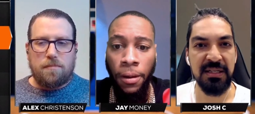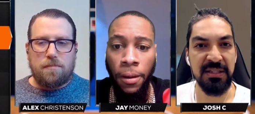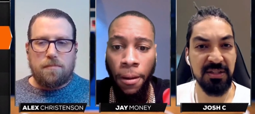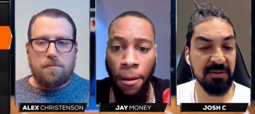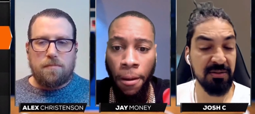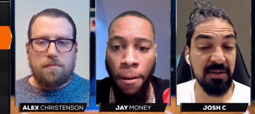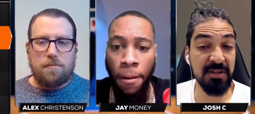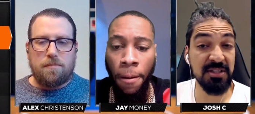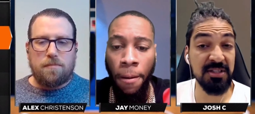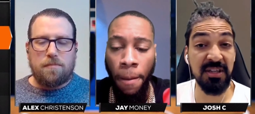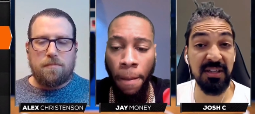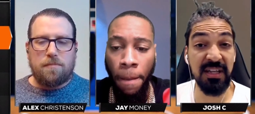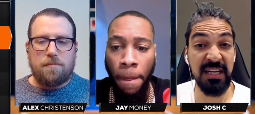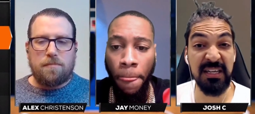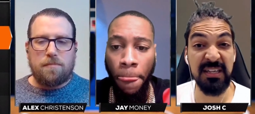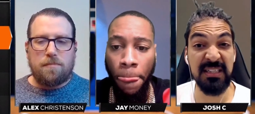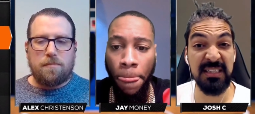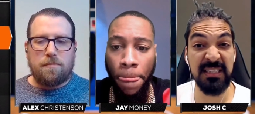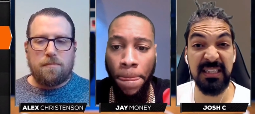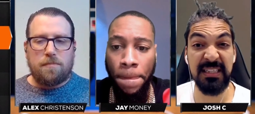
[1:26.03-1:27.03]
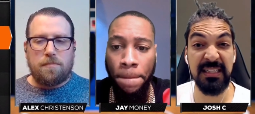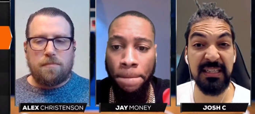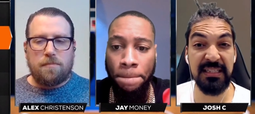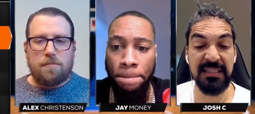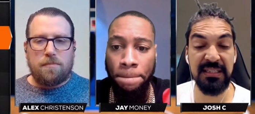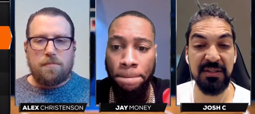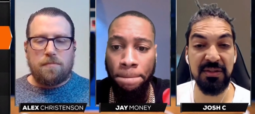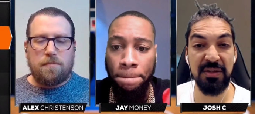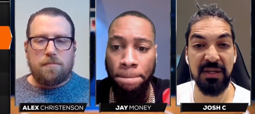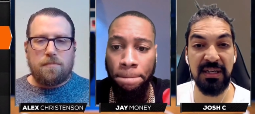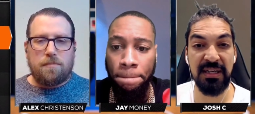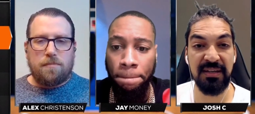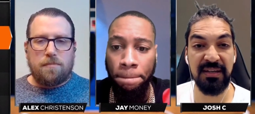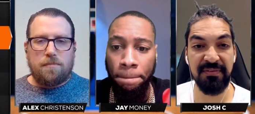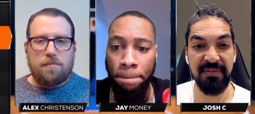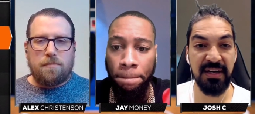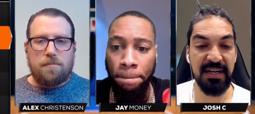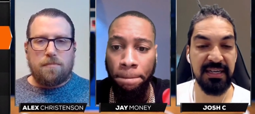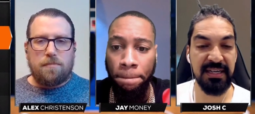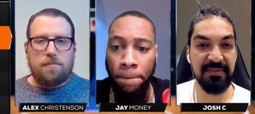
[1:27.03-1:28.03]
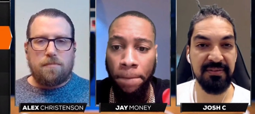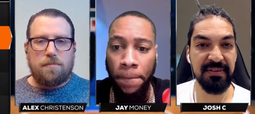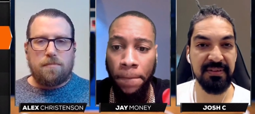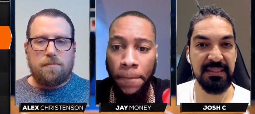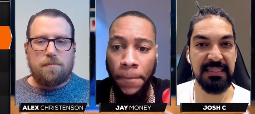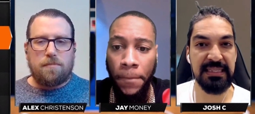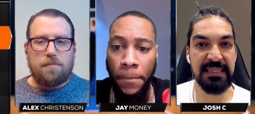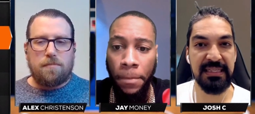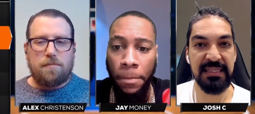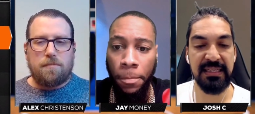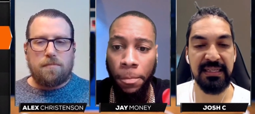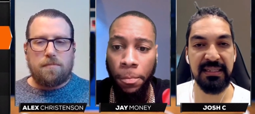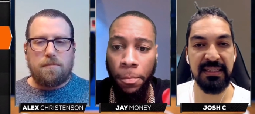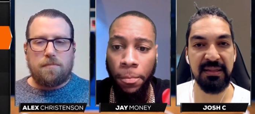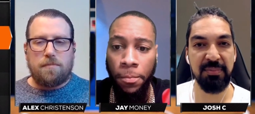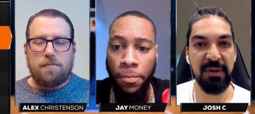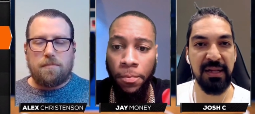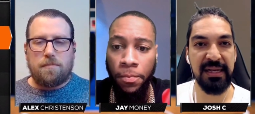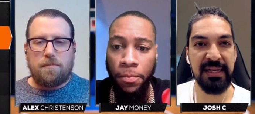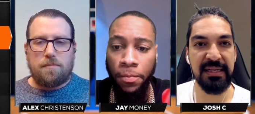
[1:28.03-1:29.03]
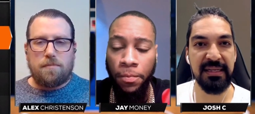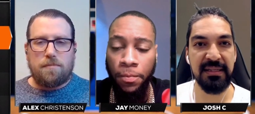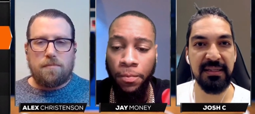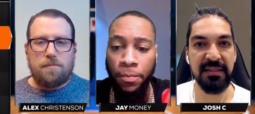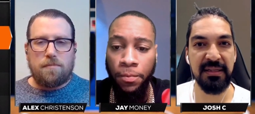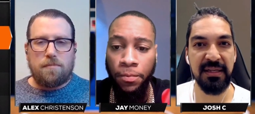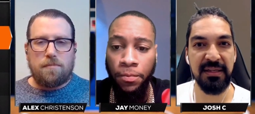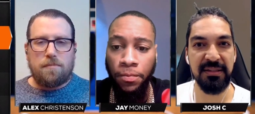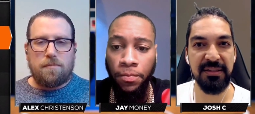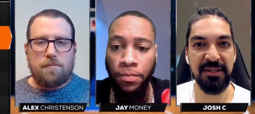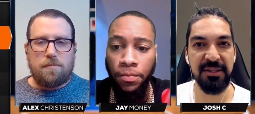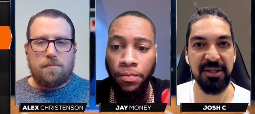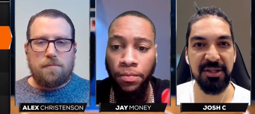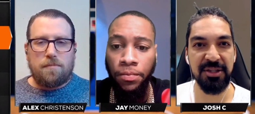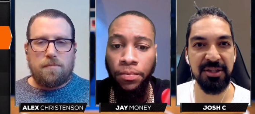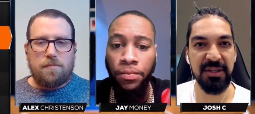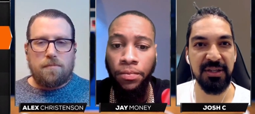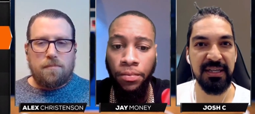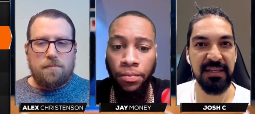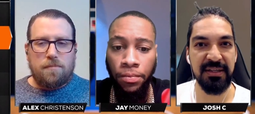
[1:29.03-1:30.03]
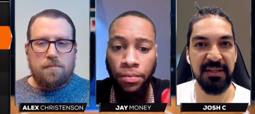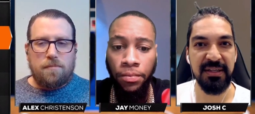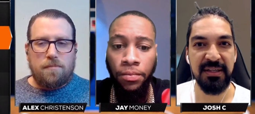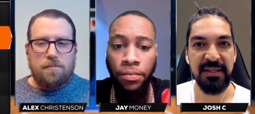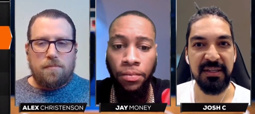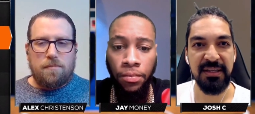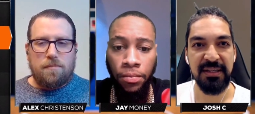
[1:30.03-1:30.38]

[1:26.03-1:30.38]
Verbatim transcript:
Speaker 1: Toronto, like you said, they're still uh, fighting for seeding in the play-in, and, and you know trying to